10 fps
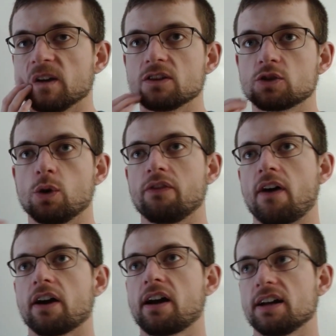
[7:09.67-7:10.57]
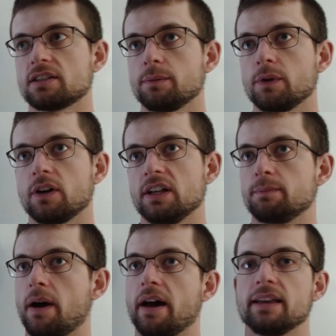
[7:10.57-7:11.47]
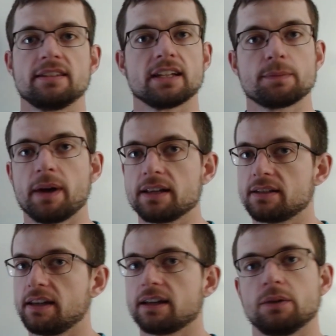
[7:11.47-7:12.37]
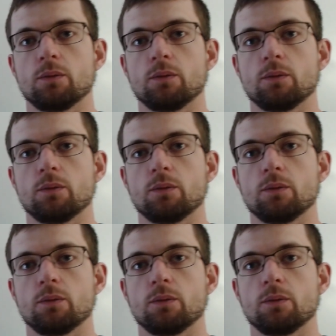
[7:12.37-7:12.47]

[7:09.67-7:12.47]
So if our customer is buying 6x6